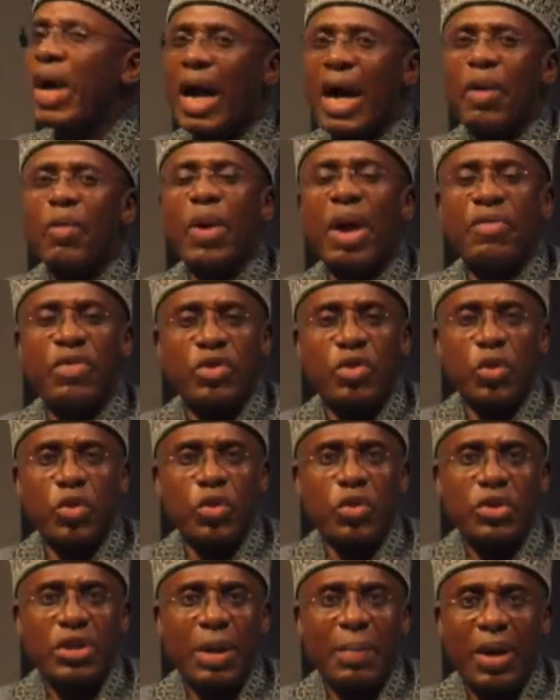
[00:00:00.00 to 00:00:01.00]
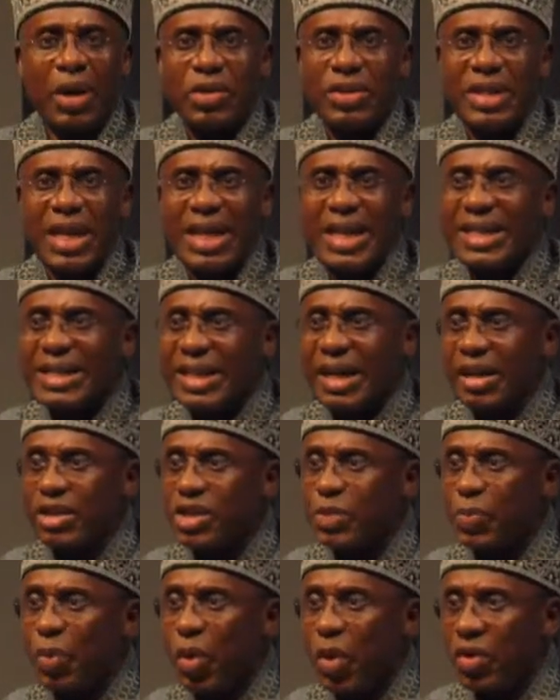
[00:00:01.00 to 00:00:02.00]
We have introduced about nearly 3
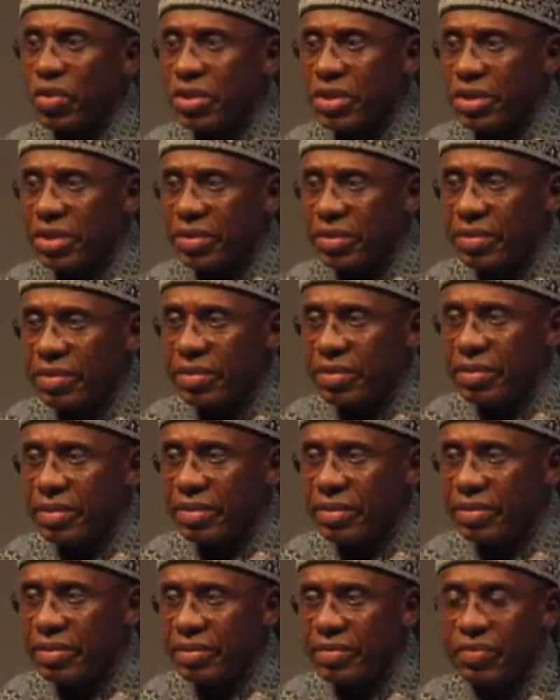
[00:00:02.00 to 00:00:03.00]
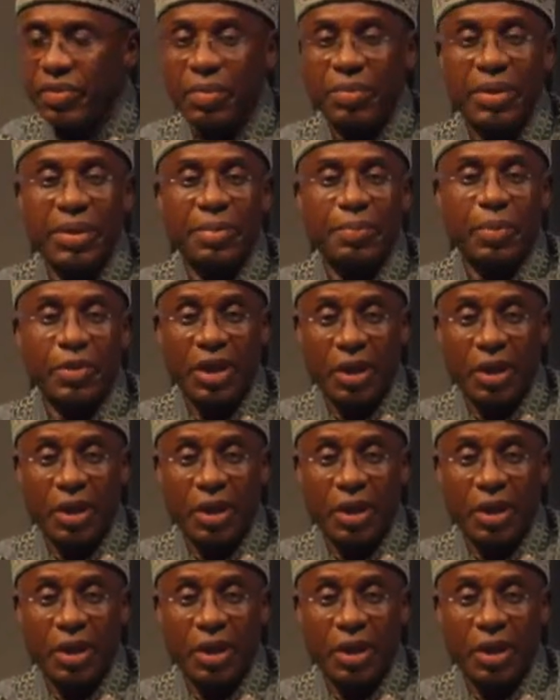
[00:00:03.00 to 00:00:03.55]
spurs from the Port